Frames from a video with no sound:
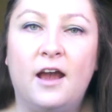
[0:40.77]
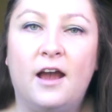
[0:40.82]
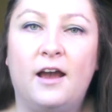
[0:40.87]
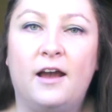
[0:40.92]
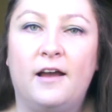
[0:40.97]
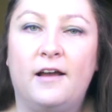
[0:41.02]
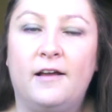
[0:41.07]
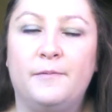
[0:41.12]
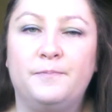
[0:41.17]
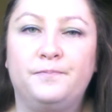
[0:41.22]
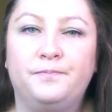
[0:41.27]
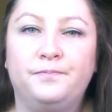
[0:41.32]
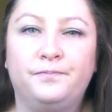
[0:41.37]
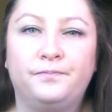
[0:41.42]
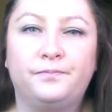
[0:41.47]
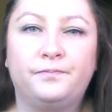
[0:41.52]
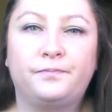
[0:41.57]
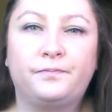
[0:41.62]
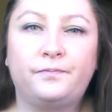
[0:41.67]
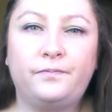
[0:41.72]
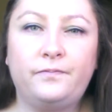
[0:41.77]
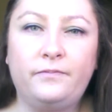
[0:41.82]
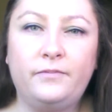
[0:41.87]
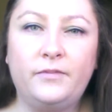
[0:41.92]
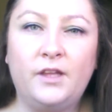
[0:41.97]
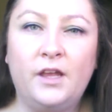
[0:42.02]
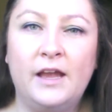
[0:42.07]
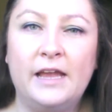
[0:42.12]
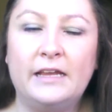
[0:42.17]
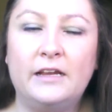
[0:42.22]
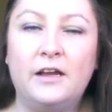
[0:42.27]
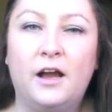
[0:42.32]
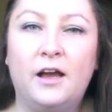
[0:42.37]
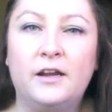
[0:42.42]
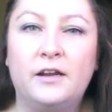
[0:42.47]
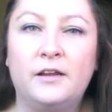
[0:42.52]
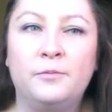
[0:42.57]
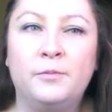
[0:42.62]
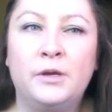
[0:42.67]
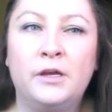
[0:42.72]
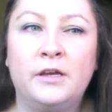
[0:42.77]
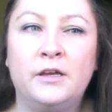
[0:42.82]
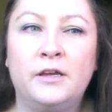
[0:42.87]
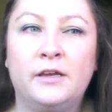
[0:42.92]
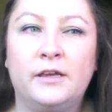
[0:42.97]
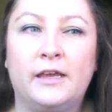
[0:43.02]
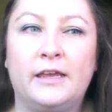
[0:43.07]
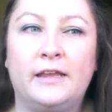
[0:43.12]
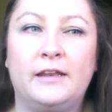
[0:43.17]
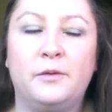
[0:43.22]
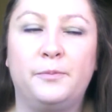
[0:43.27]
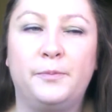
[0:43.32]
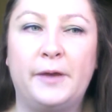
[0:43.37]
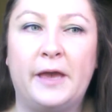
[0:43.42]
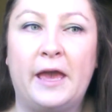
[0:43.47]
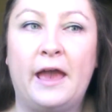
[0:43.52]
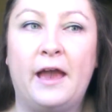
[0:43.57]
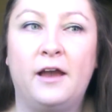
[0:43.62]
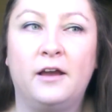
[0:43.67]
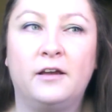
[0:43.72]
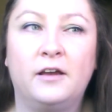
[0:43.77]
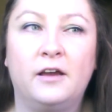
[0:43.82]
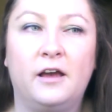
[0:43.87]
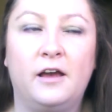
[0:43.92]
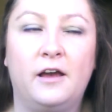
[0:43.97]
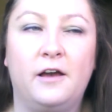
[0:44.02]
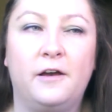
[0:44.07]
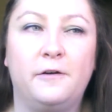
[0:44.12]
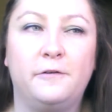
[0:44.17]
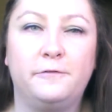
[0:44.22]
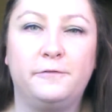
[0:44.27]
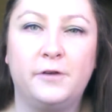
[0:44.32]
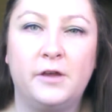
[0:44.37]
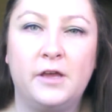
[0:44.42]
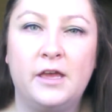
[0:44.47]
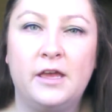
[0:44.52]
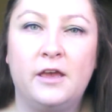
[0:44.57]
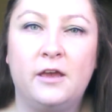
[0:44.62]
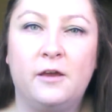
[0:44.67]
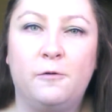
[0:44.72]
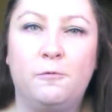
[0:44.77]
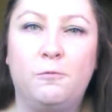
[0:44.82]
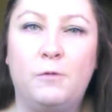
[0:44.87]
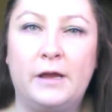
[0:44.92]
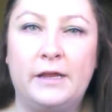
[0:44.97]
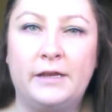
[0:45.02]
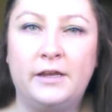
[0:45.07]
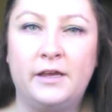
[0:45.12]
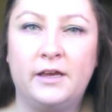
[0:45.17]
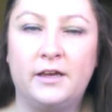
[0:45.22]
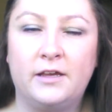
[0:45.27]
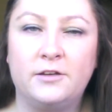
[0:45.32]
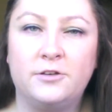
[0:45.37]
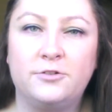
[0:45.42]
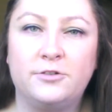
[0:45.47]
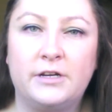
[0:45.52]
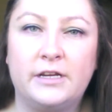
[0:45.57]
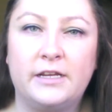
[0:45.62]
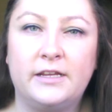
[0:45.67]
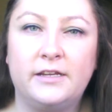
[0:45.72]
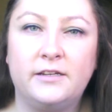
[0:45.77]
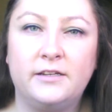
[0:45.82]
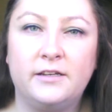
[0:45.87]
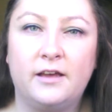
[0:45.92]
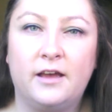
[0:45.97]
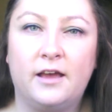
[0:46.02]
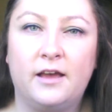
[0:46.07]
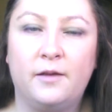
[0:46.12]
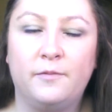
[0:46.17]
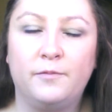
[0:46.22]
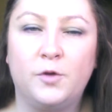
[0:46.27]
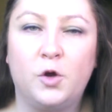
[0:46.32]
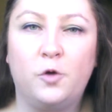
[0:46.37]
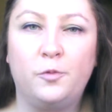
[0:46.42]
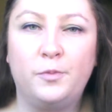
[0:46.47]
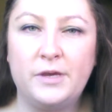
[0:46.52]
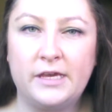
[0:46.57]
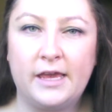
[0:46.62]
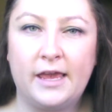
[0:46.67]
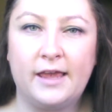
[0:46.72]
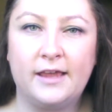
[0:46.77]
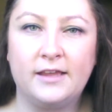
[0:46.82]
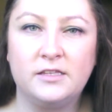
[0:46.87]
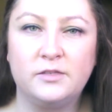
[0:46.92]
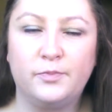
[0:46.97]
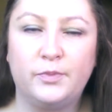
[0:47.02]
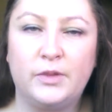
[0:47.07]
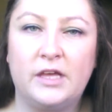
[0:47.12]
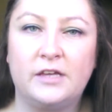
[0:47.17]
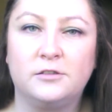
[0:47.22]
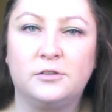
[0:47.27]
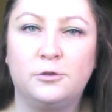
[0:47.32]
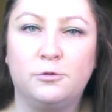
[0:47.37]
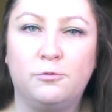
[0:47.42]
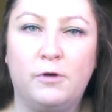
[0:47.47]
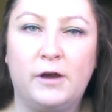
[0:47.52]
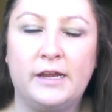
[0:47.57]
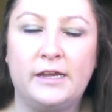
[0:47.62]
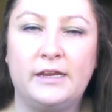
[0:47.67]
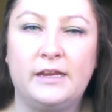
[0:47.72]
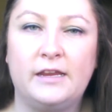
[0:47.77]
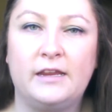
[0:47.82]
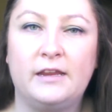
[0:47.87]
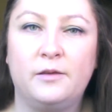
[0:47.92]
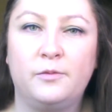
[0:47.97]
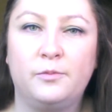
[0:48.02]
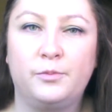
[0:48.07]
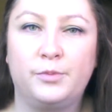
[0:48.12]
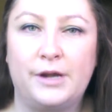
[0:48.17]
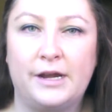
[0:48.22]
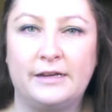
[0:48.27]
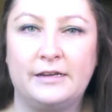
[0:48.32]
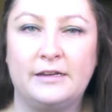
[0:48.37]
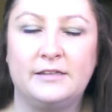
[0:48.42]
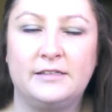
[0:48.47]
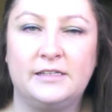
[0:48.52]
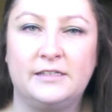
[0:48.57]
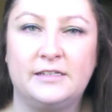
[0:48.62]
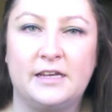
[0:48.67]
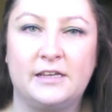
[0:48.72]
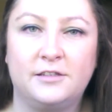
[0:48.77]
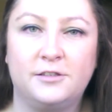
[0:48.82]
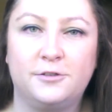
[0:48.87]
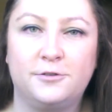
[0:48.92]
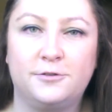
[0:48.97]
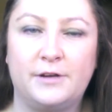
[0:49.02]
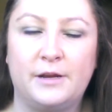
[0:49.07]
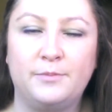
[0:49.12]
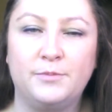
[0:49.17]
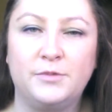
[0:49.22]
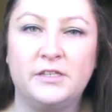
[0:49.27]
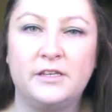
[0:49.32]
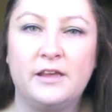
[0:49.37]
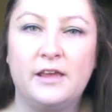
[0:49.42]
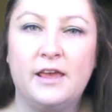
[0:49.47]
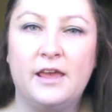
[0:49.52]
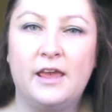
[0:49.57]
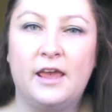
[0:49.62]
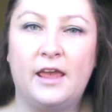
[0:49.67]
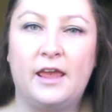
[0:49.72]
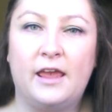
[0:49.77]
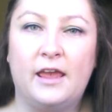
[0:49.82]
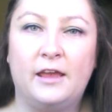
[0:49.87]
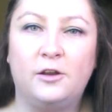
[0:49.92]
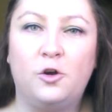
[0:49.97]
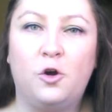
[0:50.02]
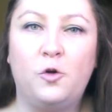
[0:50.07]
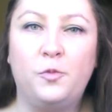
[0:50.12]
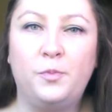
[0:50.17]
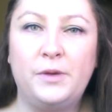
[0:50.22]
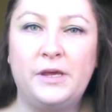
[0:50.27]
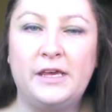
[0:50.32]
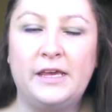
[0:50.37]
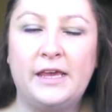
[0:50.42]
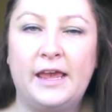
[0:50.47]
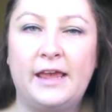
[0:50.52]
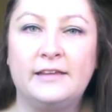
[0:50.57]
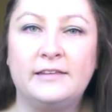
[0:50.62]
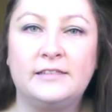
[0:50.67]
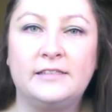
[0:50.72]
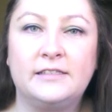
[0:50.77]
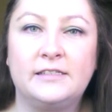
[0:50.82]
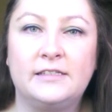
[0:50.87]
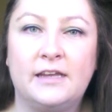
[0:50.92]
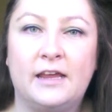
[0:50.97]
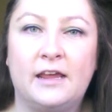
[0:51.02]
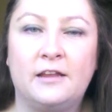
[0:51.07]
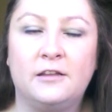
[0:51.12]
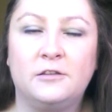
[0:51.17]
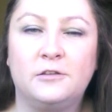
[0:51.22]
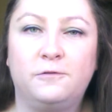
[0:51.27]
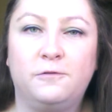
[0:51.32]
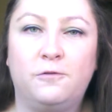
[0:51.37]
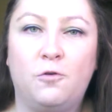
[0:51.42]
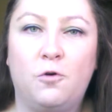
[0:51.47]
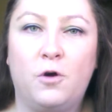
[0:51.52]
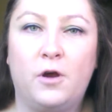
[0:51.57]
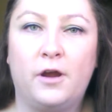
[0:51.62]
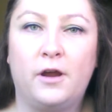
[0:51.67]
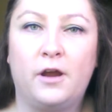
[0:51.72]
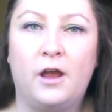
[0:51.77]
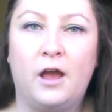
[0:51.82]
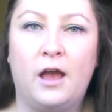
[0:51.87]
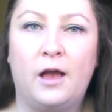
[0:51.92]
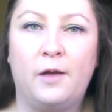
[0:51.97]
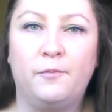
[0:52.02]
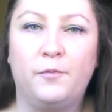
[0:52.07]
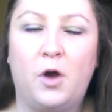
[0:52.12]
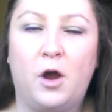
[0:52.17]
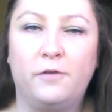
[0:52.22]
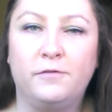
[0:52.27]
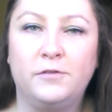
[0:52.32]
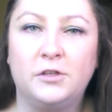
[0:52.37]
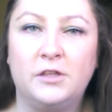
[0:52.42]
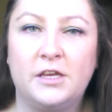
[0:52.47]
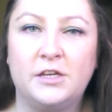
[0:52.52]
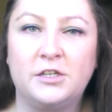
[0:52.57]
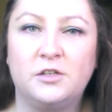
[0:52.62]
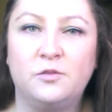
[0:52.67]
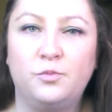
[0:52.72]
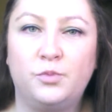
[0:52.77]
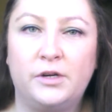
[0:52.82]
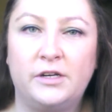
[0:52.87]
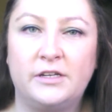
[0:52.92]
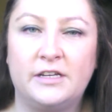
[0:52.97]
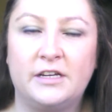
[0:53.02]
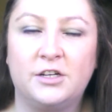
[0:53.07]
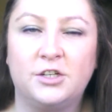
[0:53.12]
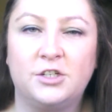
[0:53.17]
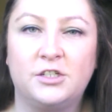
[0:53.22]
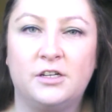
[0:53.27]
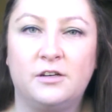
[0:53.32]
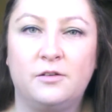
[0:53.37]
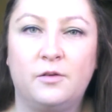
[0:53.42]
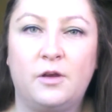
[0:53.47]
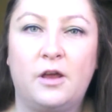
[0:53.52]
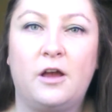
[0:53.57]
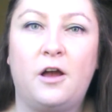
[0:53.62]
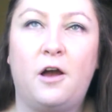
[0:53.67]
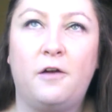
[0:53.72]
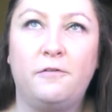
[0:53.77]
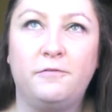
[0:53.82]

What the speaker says: I got them in a pack of 100 OPKs plus 20 pregnancy test strips. And OPKs stands for ovulation prediction